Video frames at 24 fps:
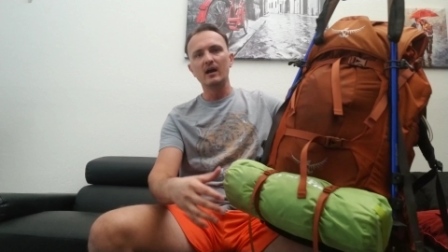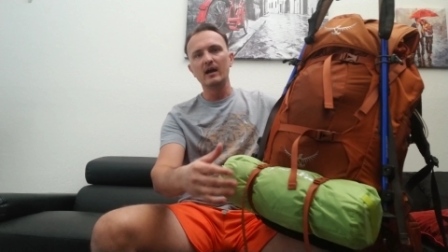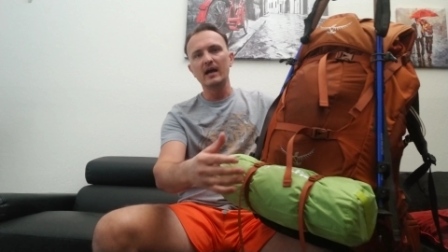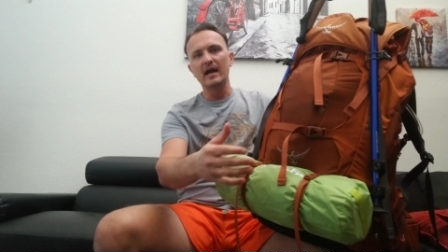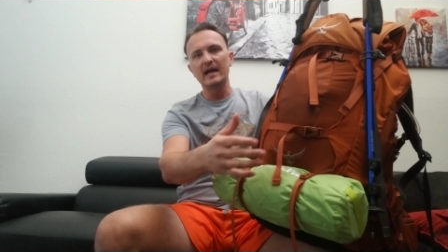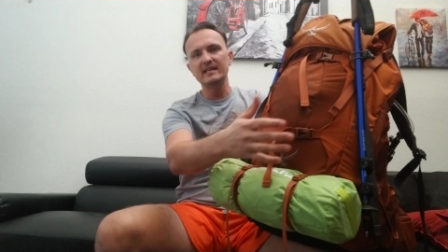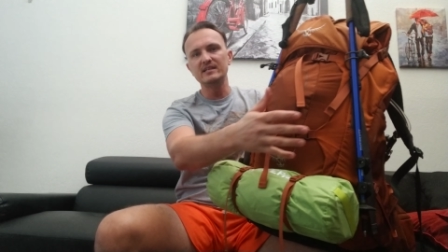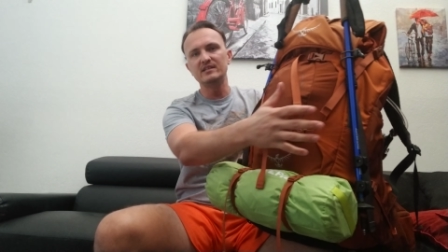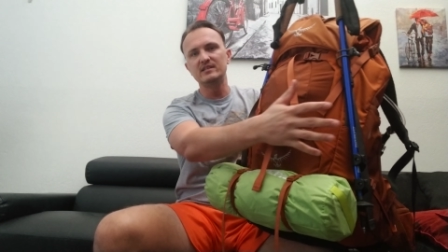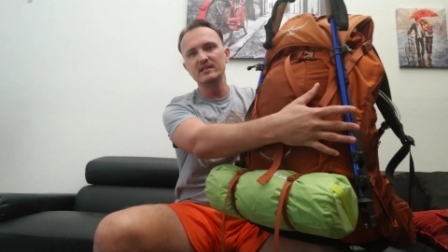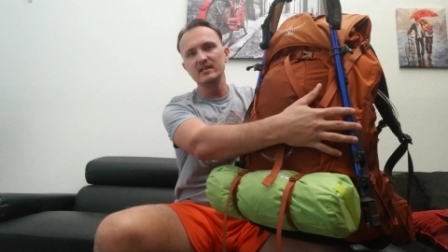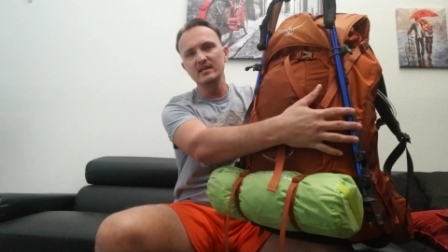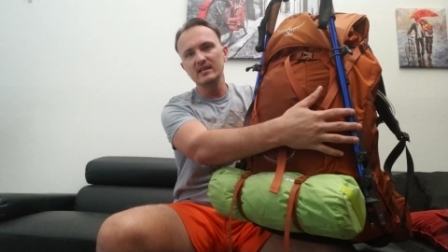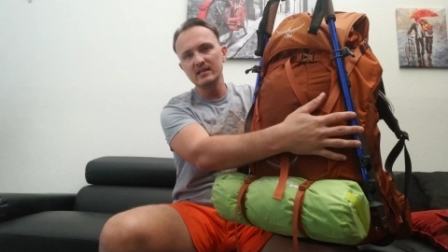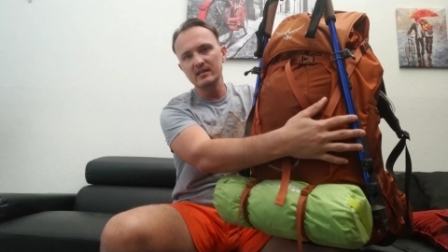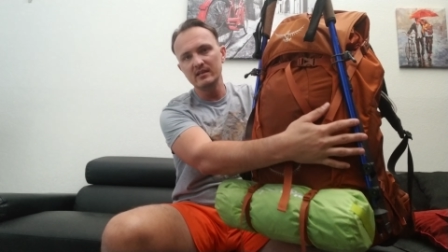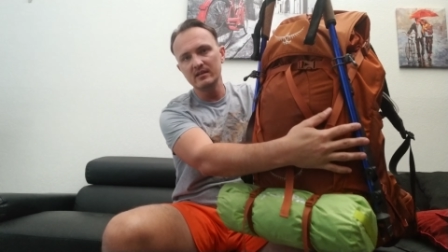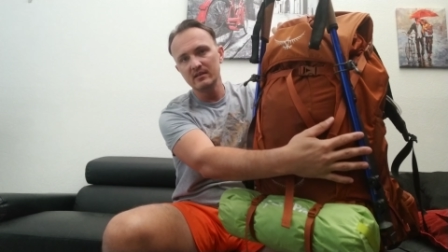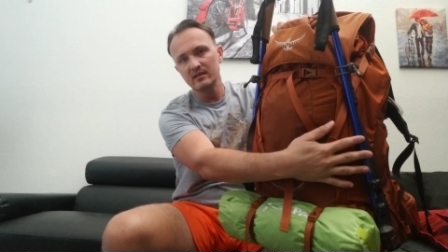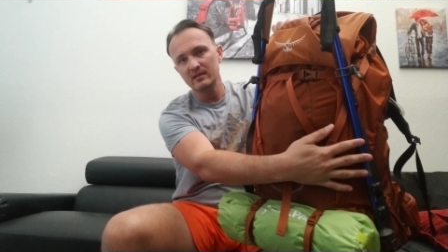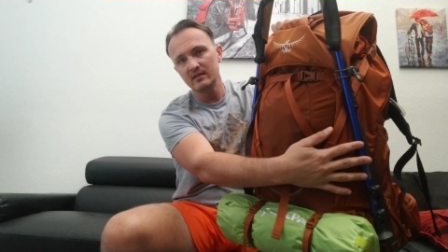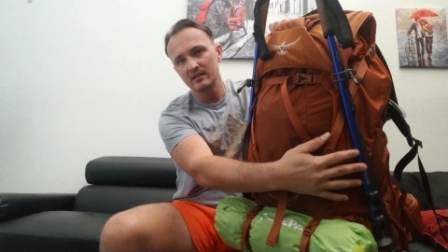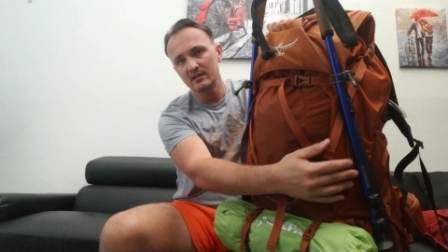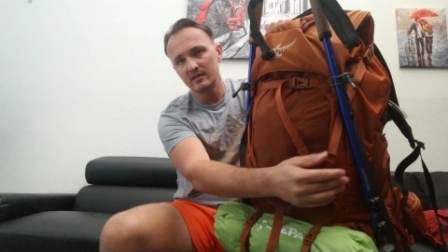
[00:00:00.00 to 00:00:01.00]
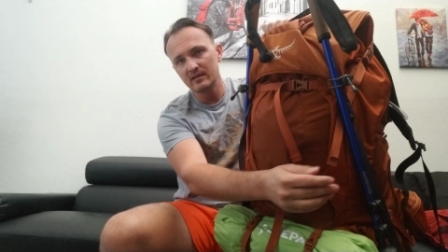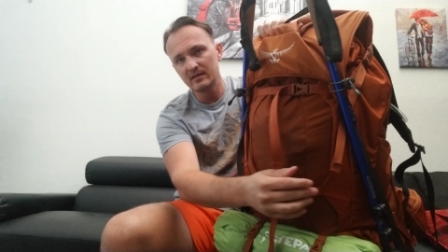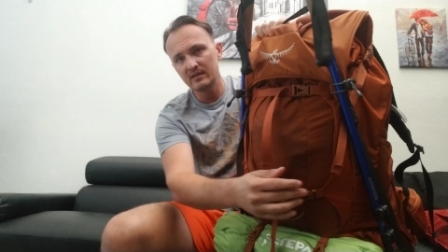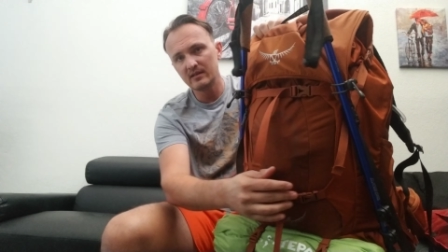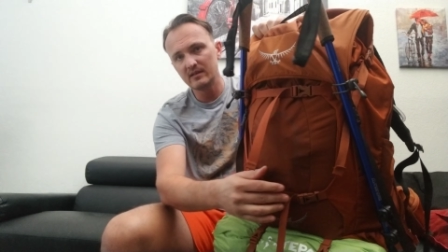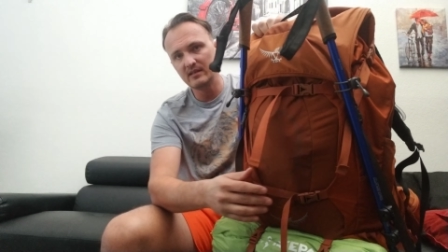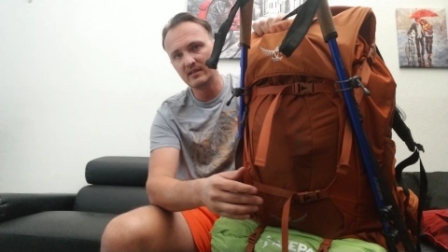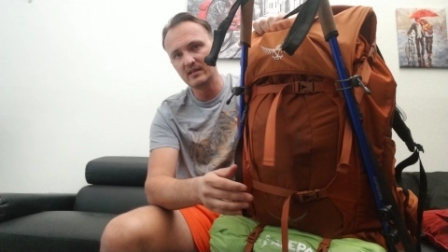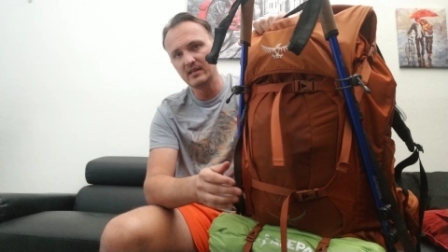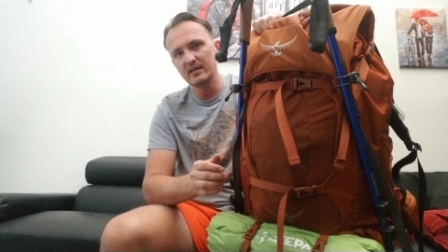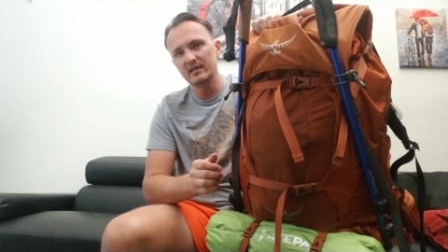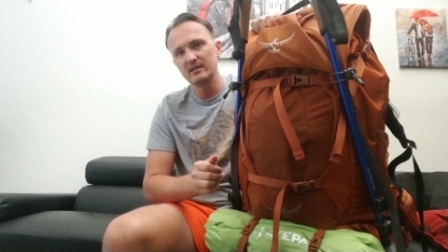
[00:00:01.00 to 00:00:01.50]
I did
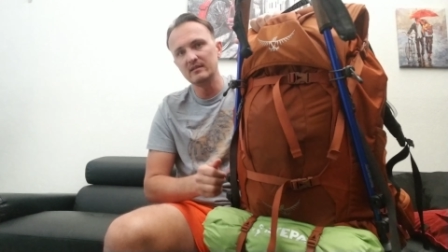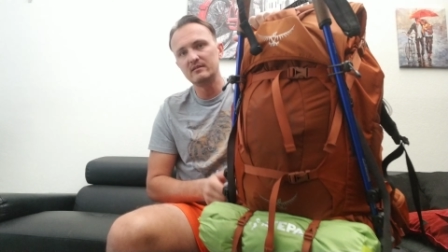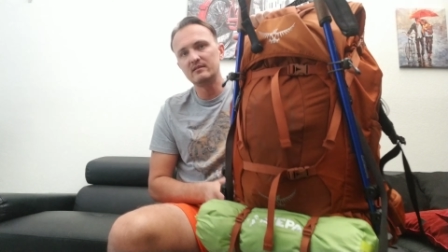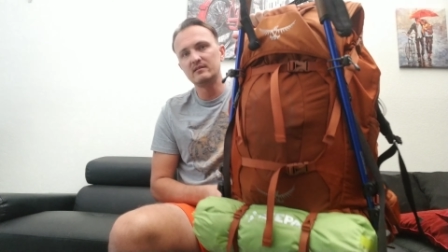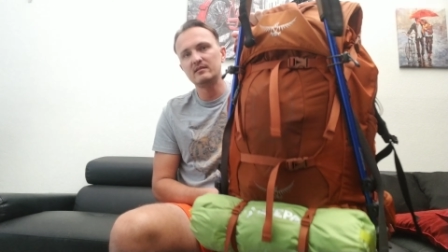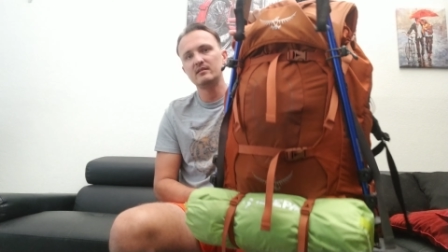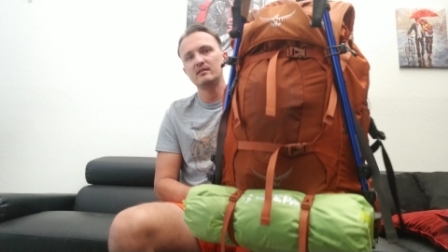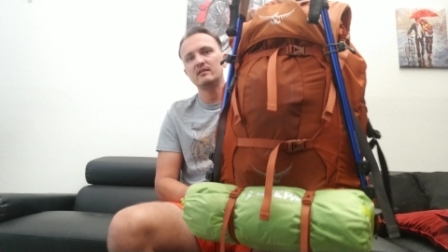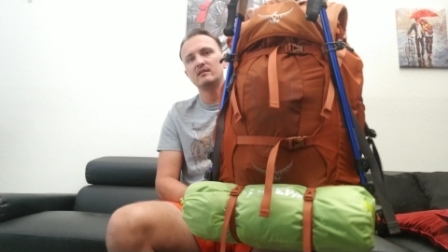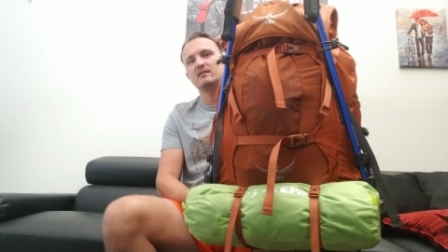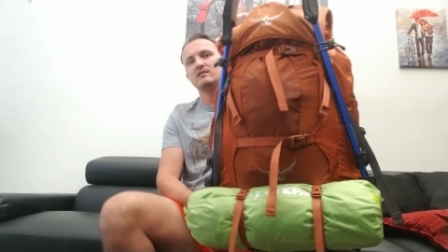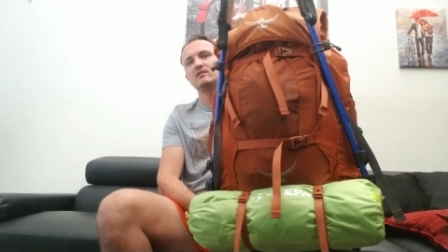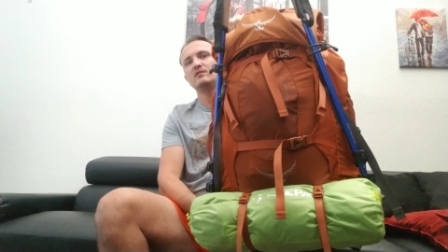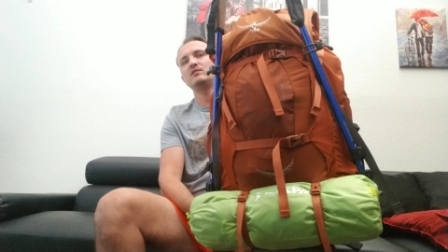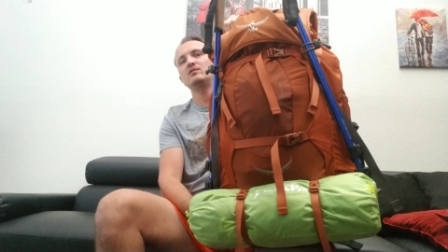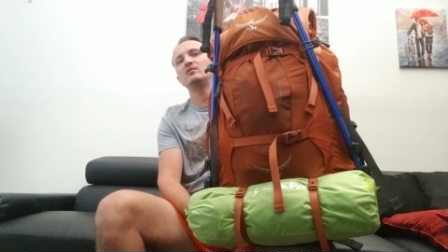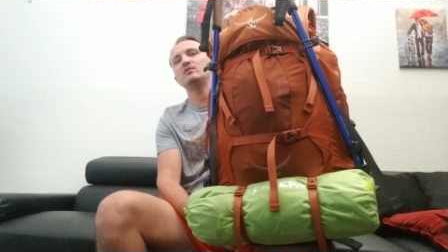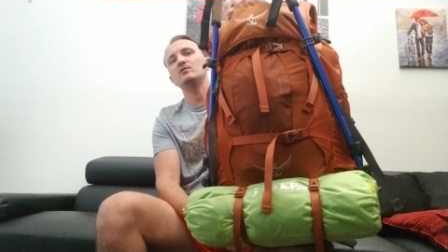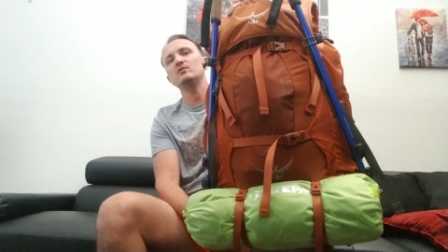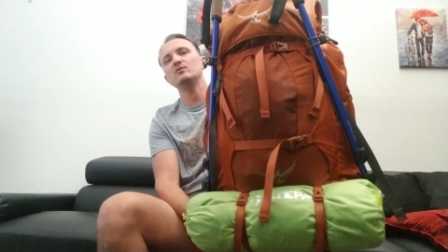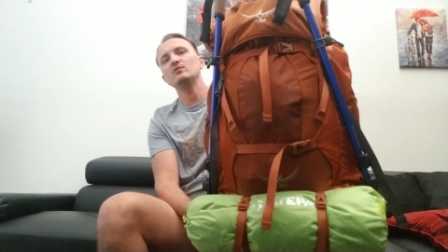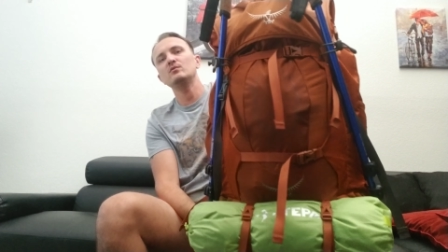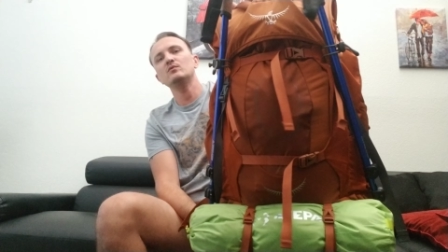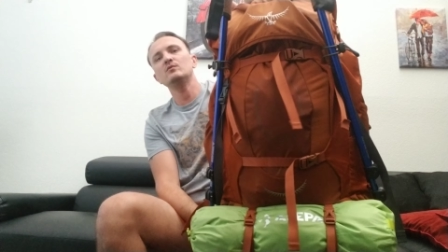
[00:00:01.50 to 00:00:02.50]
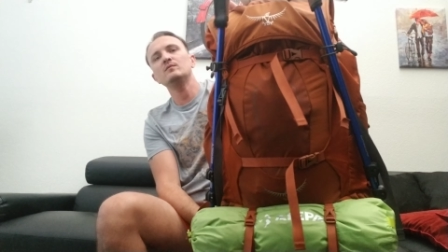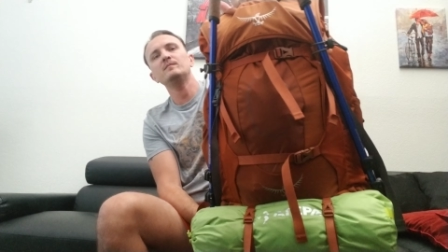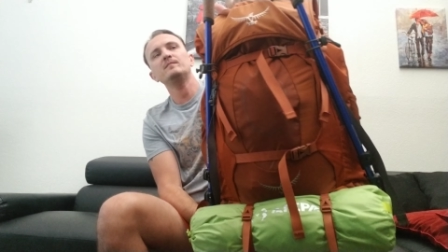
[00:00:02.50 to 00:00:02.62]
get 2